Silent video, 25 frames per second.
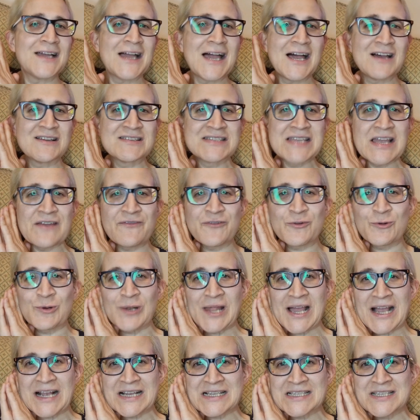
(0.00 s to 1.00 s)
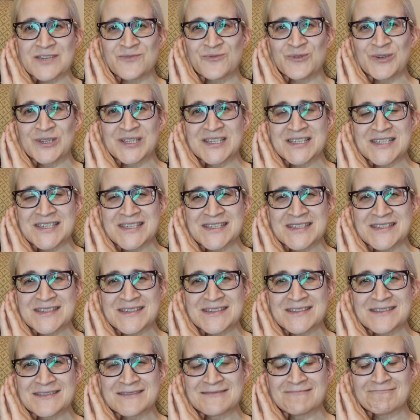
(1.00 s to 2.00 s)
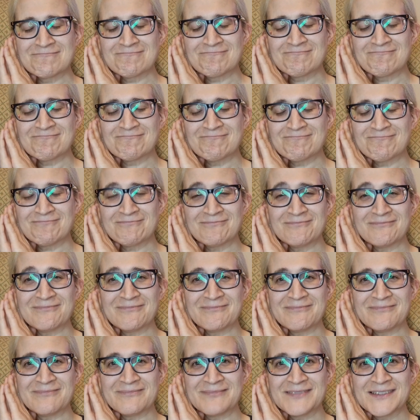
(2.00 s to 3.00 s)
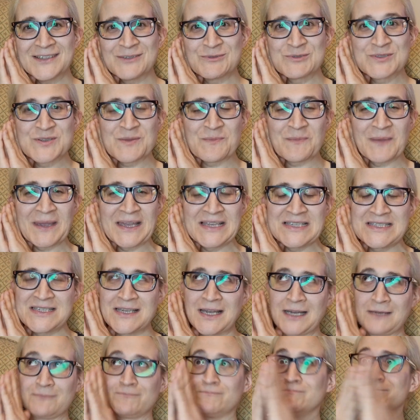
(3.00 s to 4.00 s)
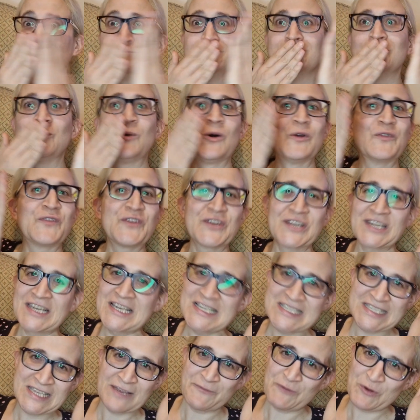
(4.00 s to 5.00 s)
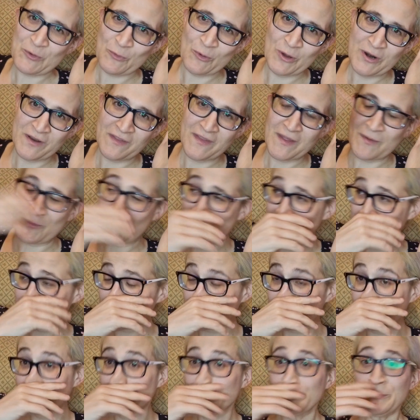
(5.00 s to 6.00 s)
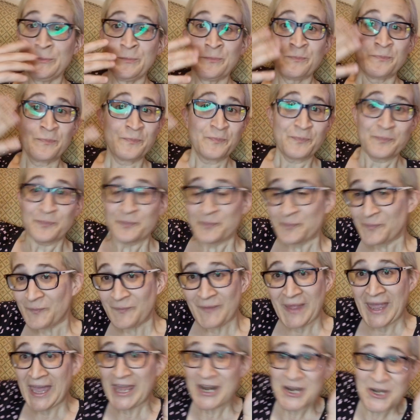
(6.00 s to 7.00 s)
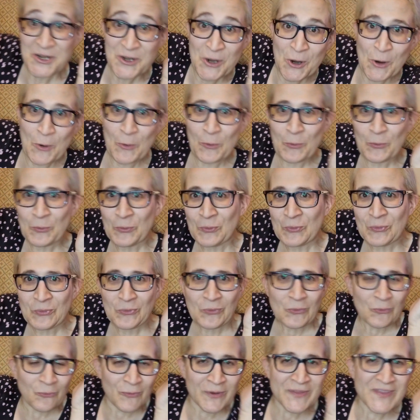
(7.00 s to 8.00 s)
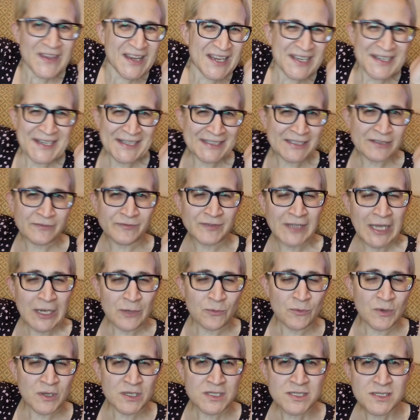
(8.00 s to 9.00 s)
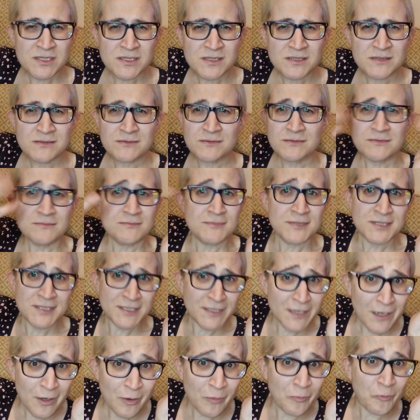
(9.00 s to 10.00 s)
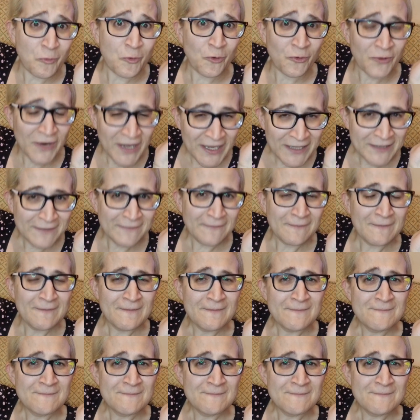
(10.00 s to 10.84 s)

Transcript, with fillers: How's that for relax and release? It was amazing. I wanted to kiss every one of them because I didn't know where the connecting flight was. It's an airport, right?